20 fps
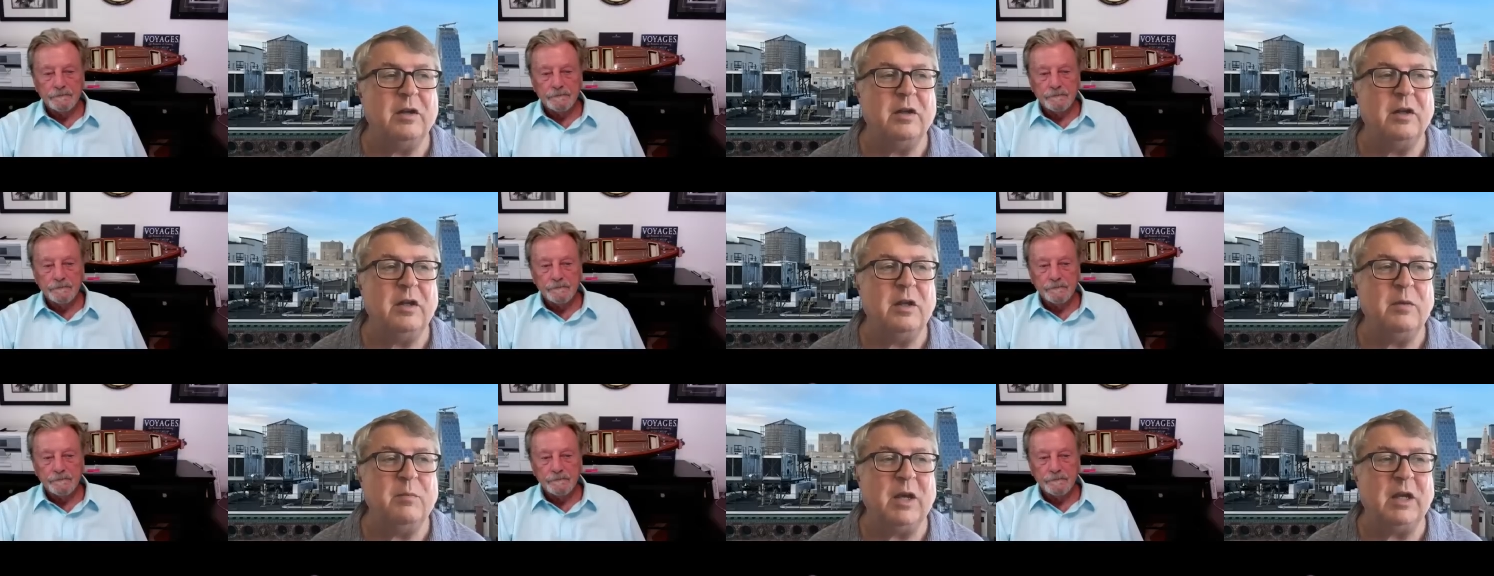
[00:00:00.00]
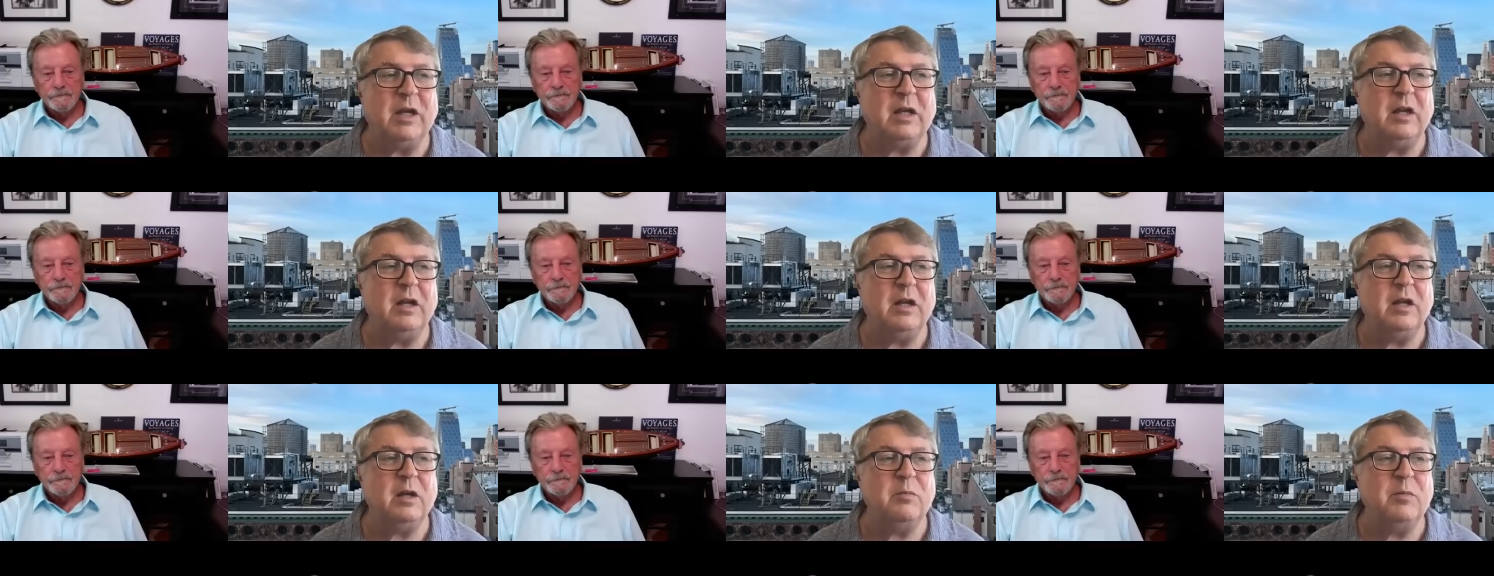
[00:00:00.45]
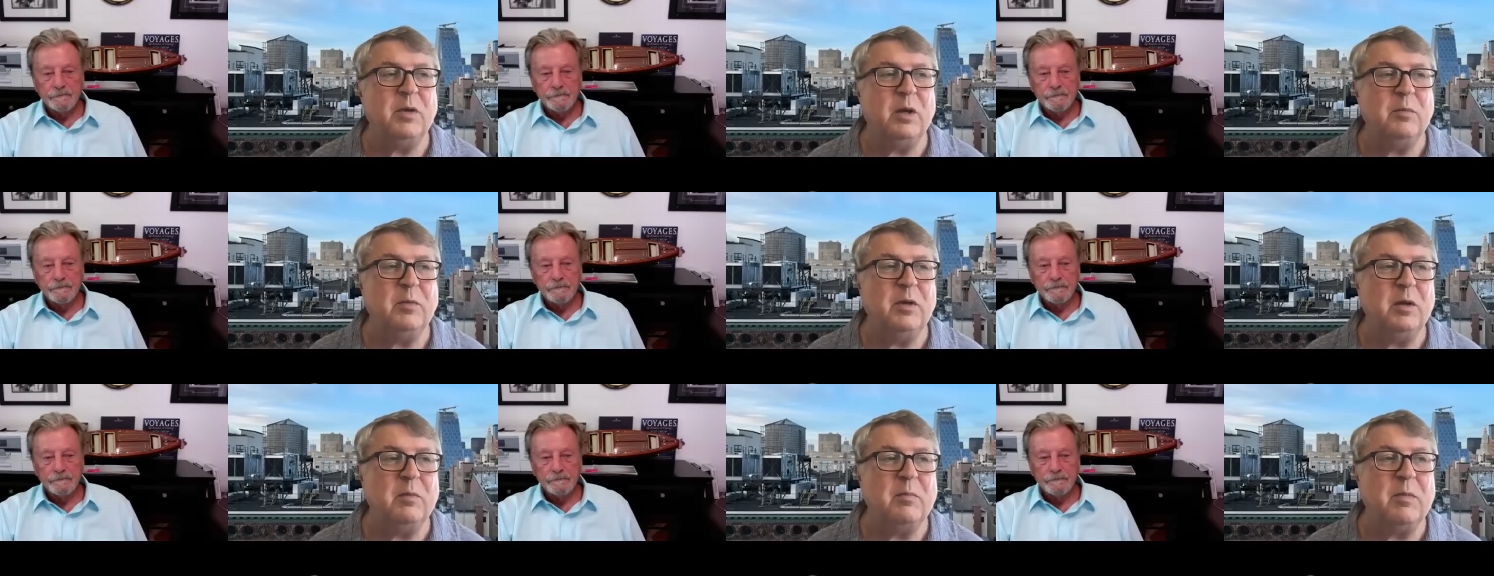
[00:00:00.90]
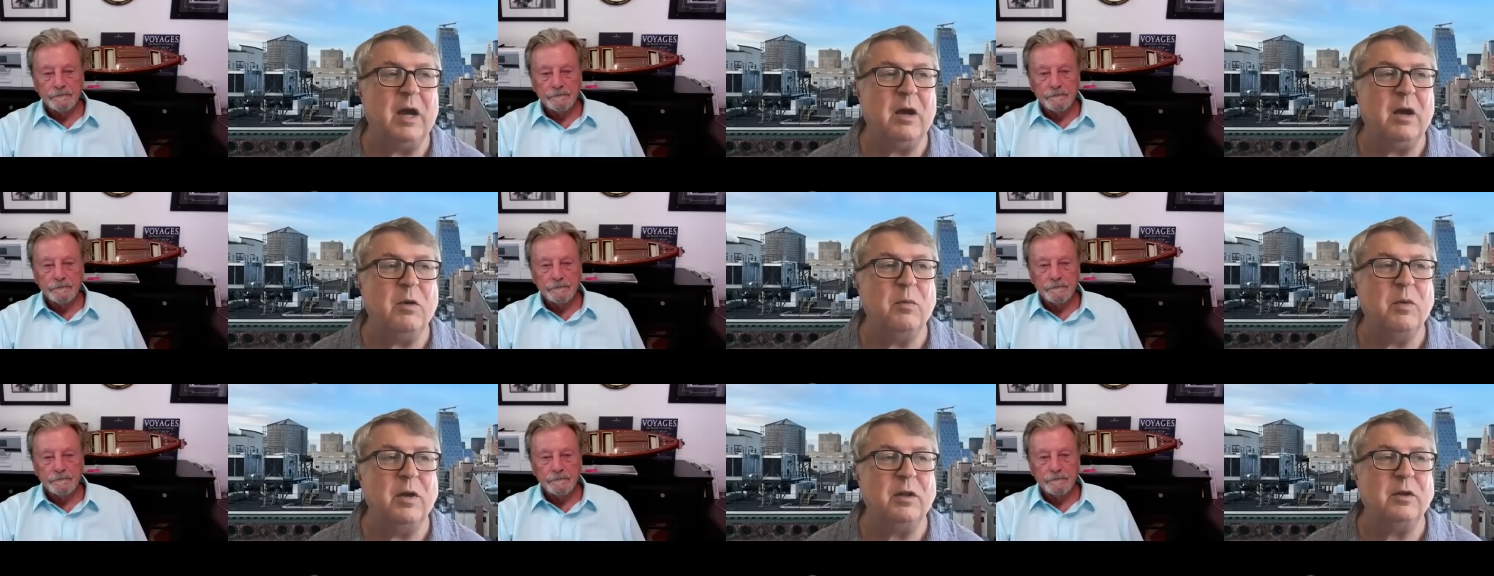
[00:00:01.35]
Speaker 1: did he make any commitment
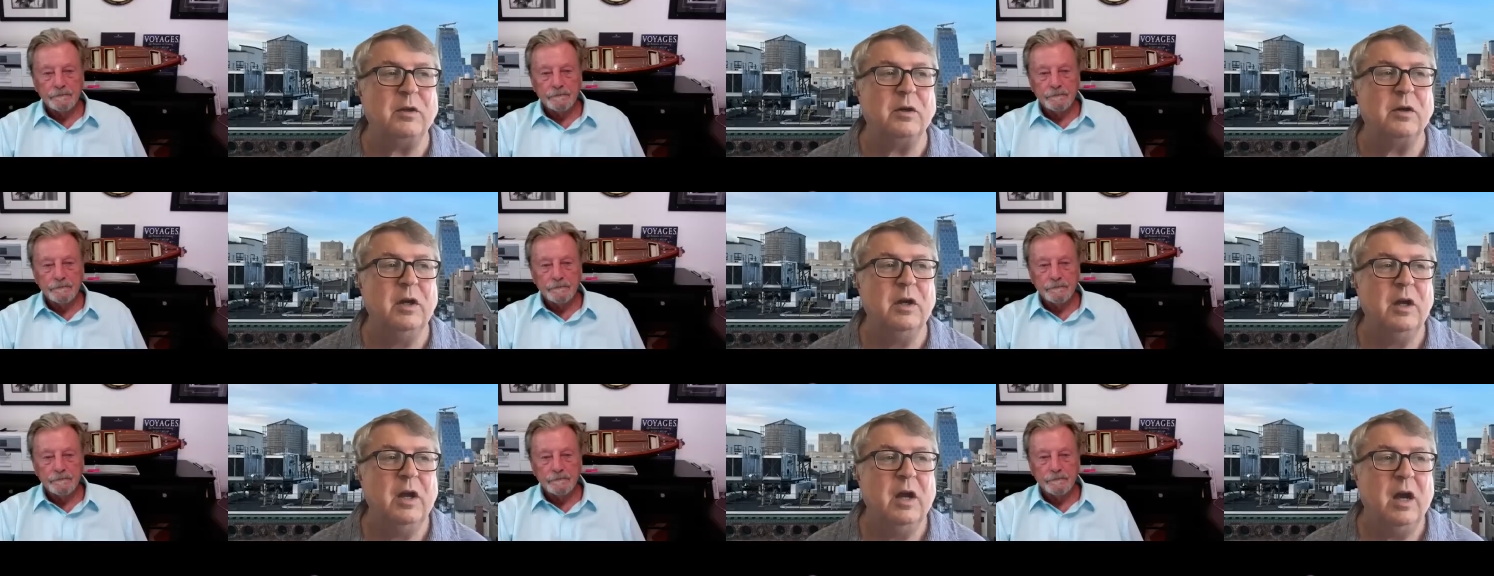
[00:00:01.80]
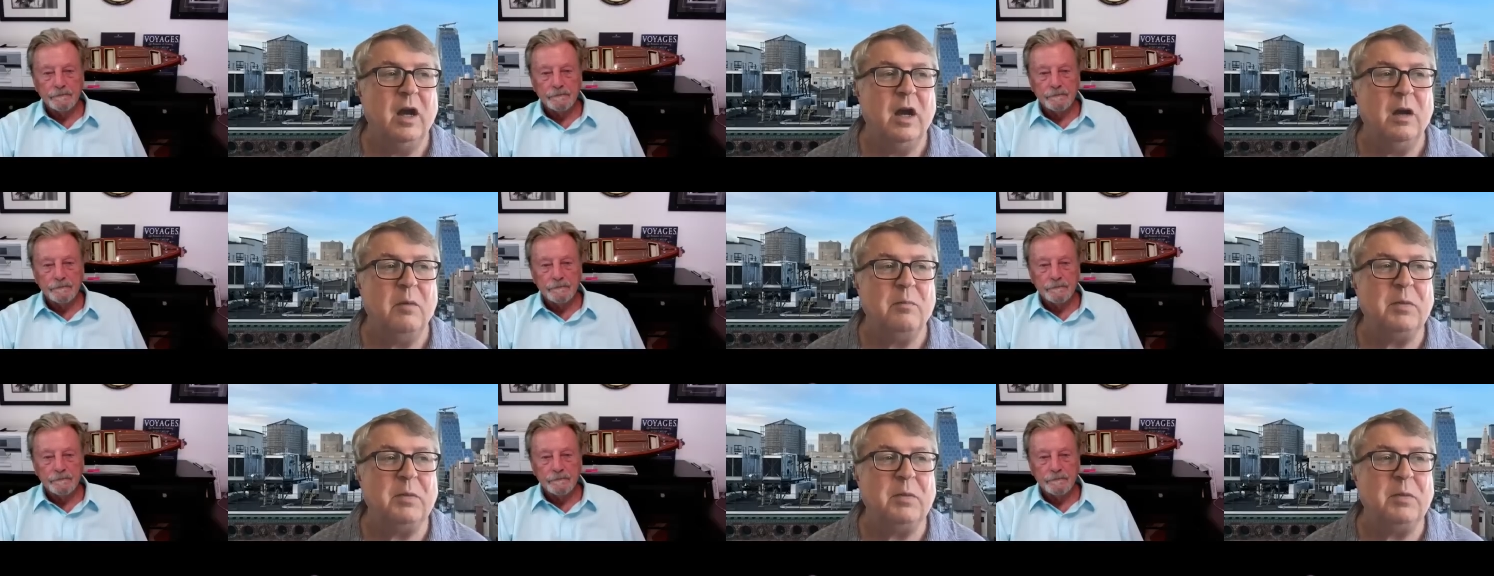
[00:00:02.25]
about whether uh,